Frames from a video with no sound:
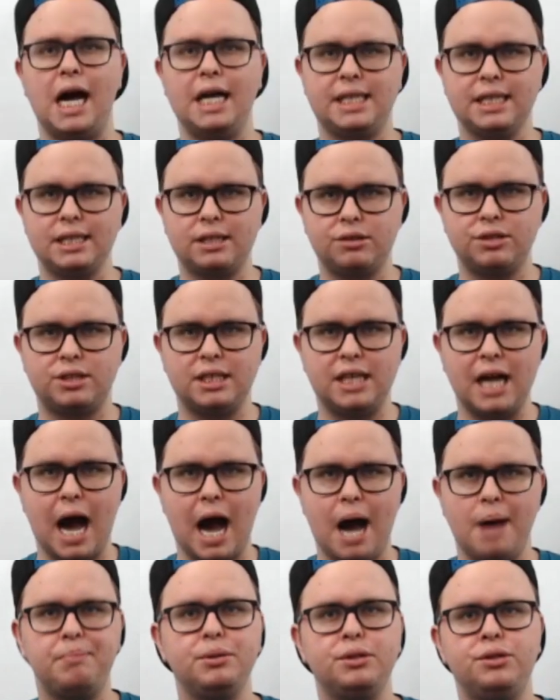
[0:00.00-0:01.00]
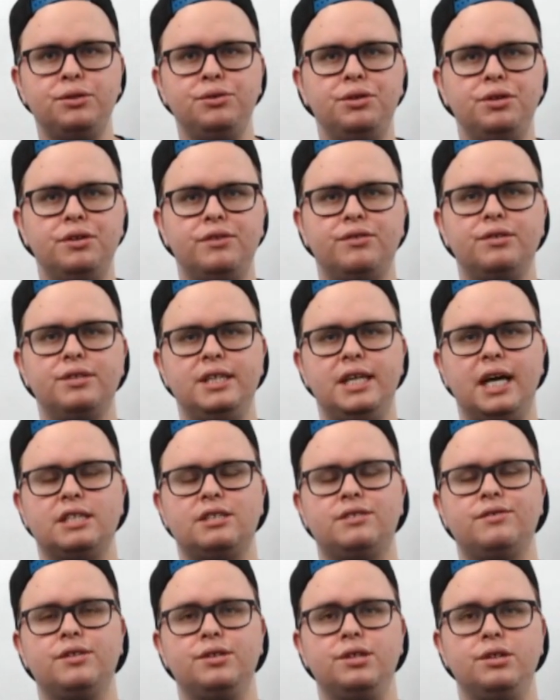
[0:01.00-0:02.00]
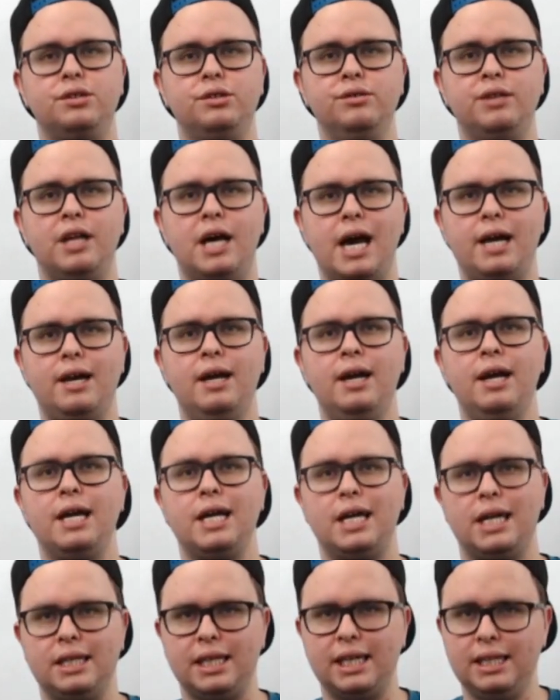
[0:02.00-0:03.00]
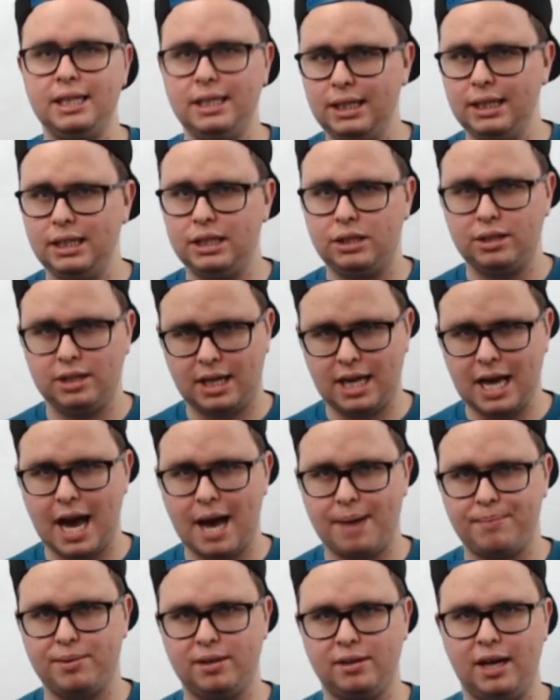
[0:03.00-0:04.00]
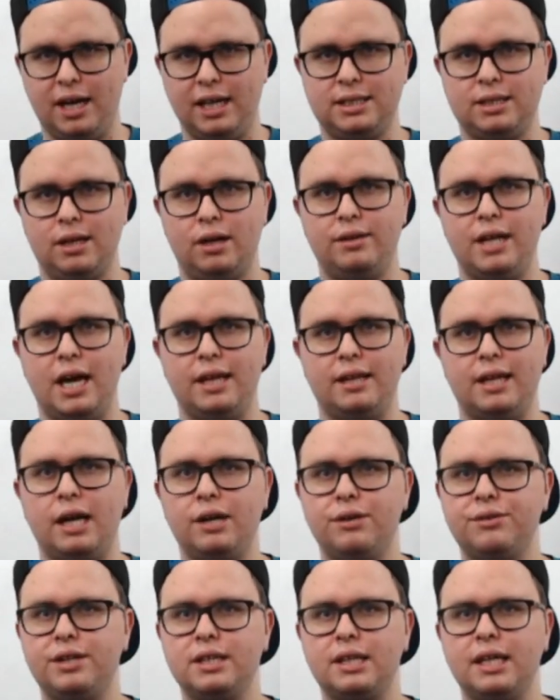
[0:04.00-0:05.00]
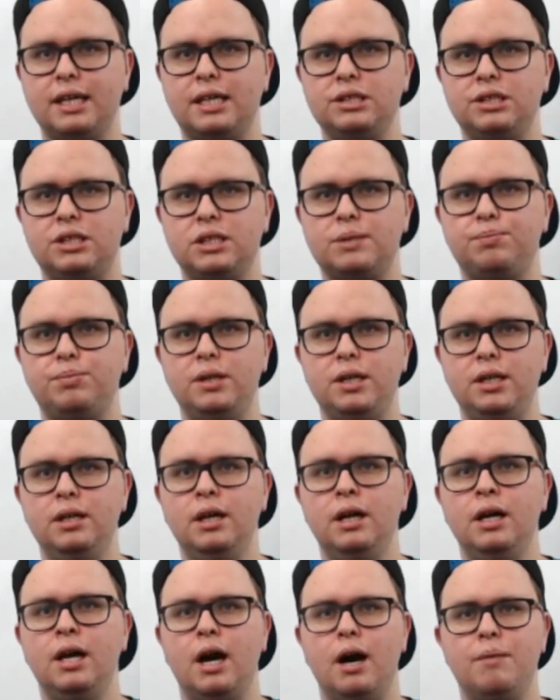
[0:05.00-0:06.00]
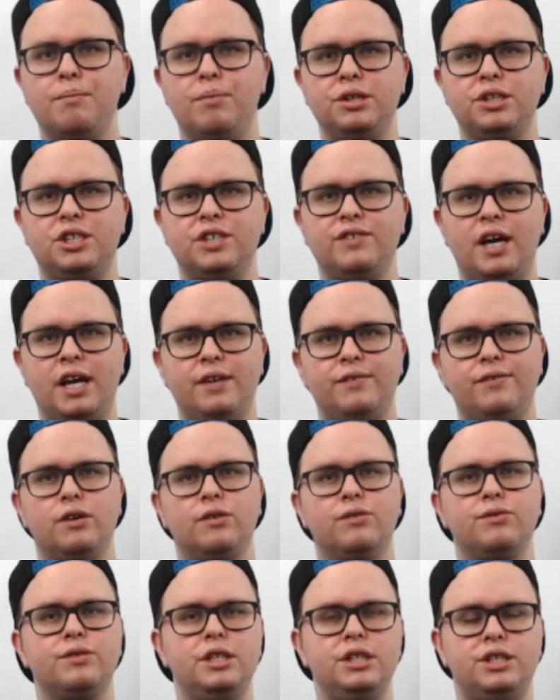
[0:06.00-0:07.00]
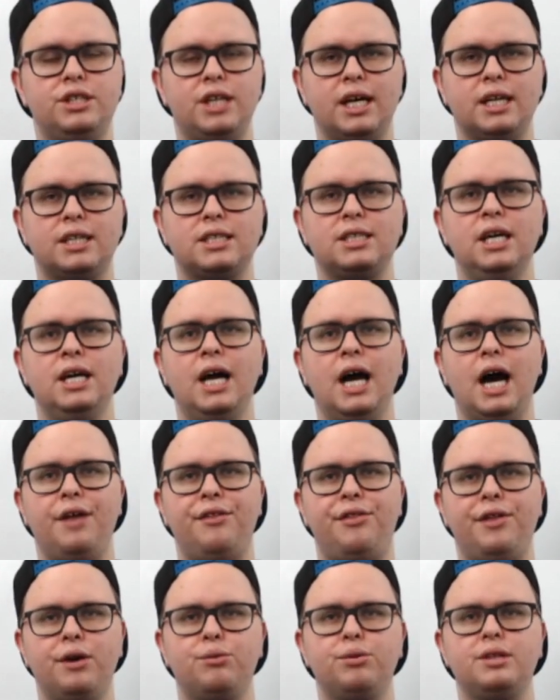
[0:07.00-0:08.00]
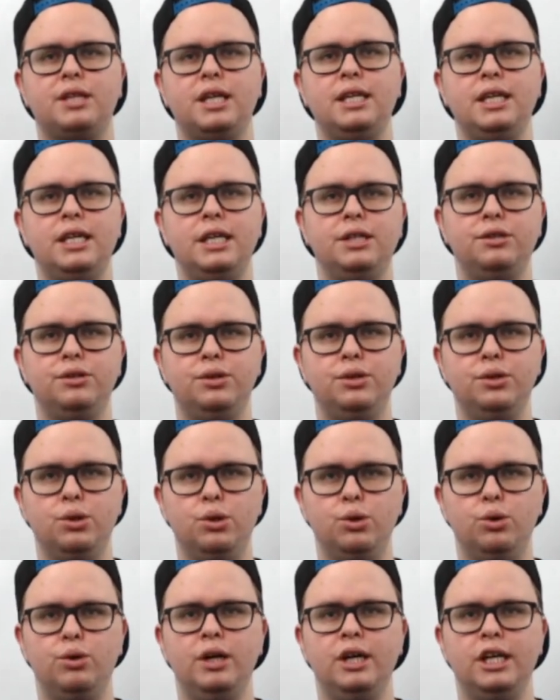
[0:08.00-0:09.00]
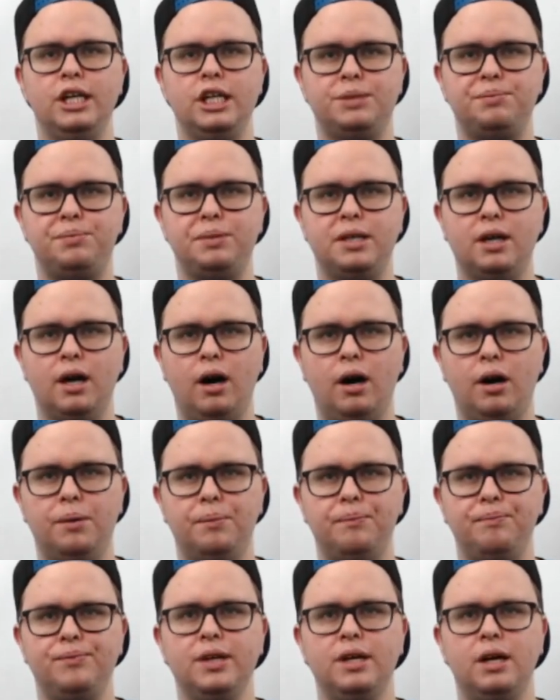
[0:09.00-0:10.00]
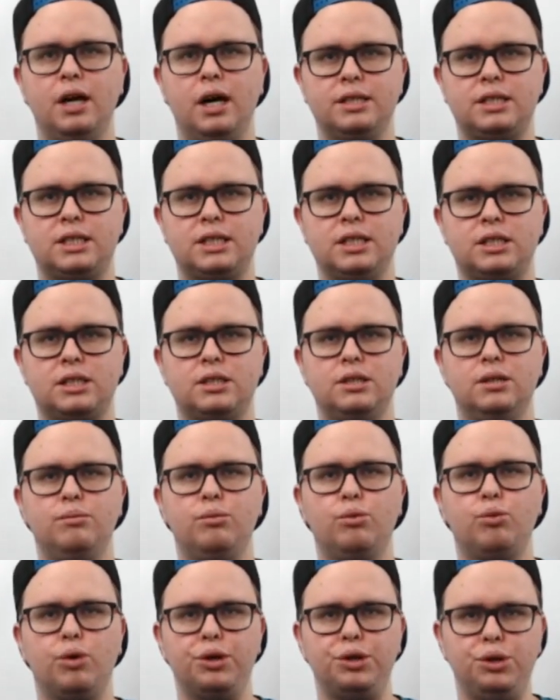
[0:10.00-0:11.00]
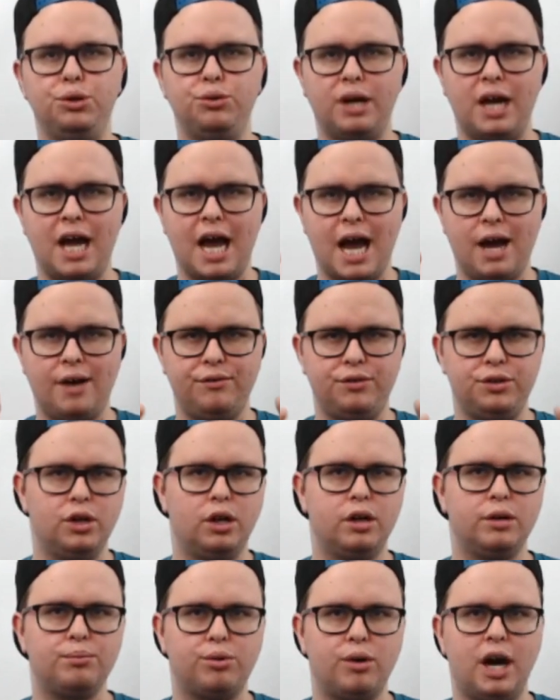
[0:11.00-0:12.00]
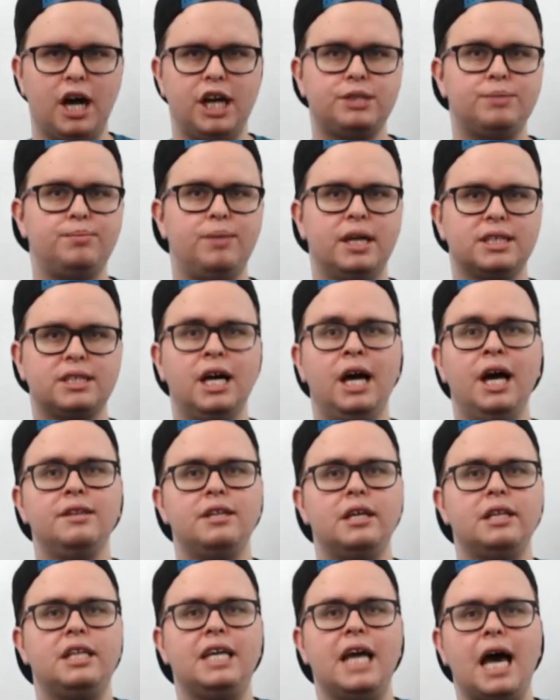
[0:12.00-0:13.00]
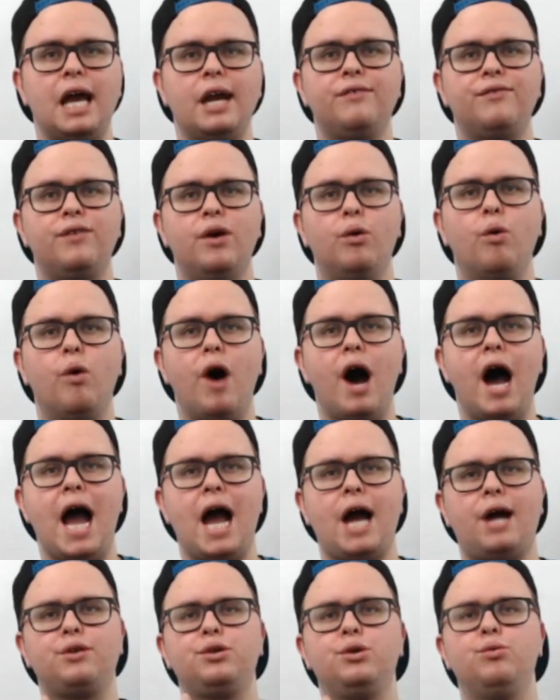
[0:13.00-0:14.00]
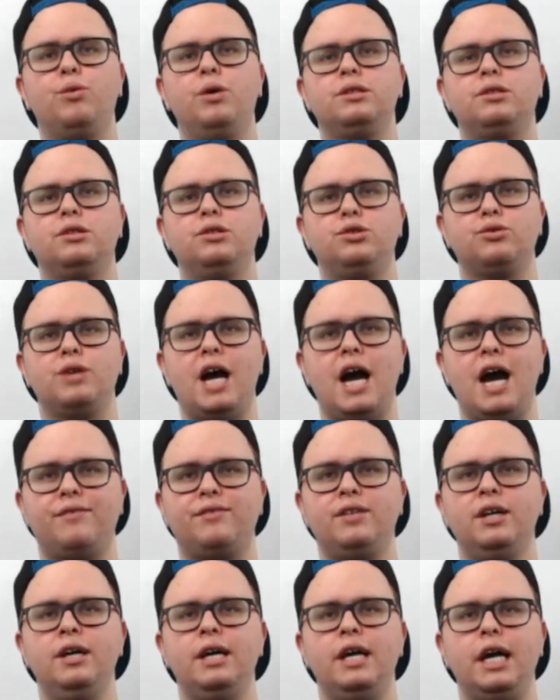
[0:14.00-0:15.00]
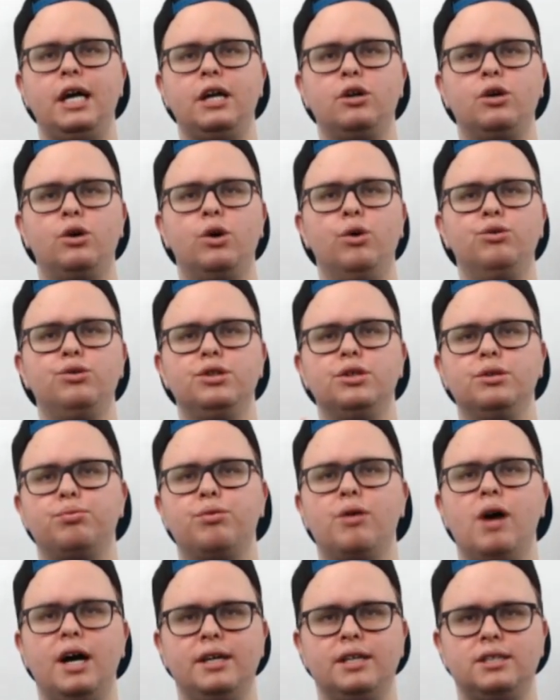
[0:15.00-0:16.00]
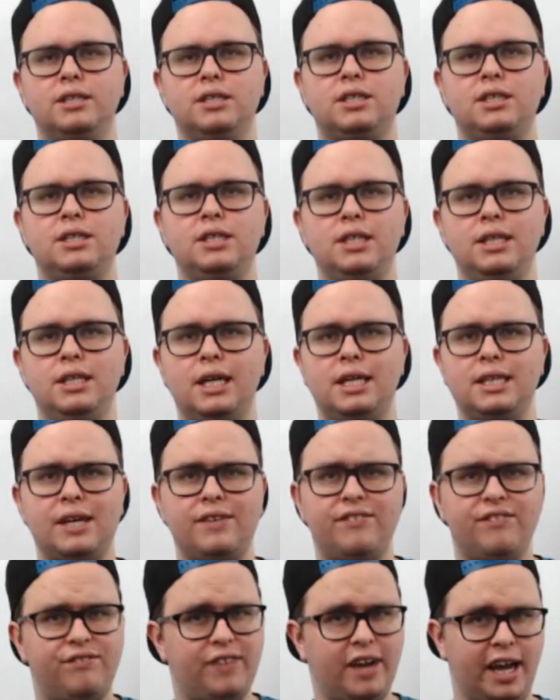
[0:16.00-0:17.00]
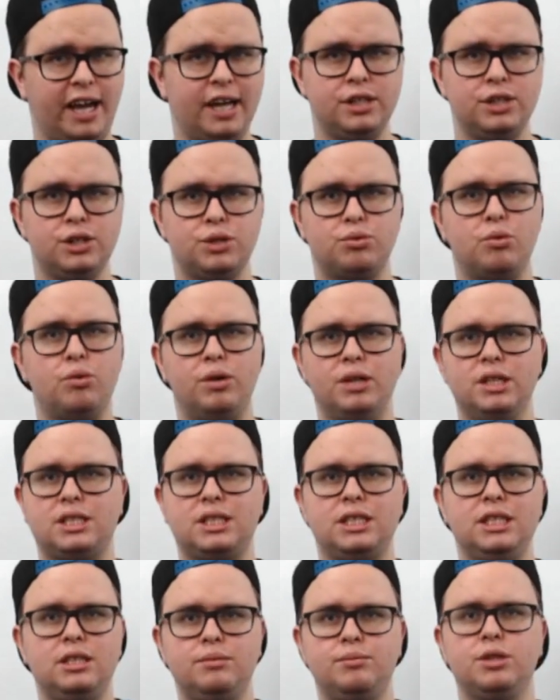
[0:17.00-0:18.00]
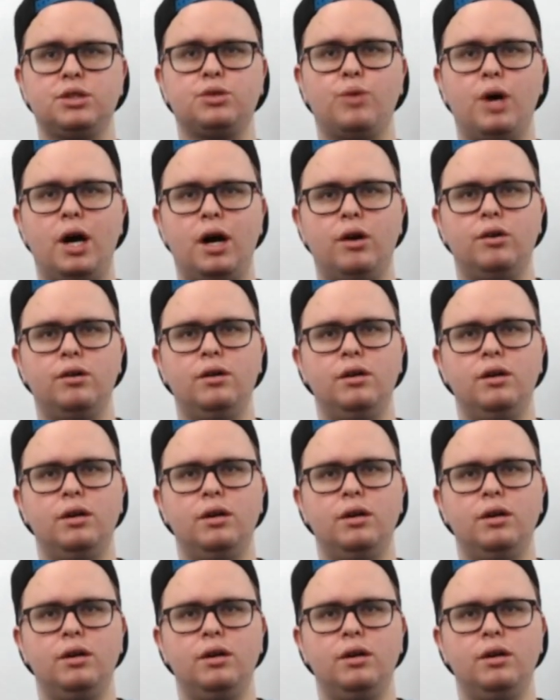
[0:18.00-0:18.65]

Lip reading: I think there's the opportunity for the XFL to do that, and they need to capitalize on that. I don't think they can just be a bunch of NFL rejects. I think what they need to do is become a system where you can have young prospects that the NFL will actually want to draft and go to your product to see, and that fans will want to see them as well.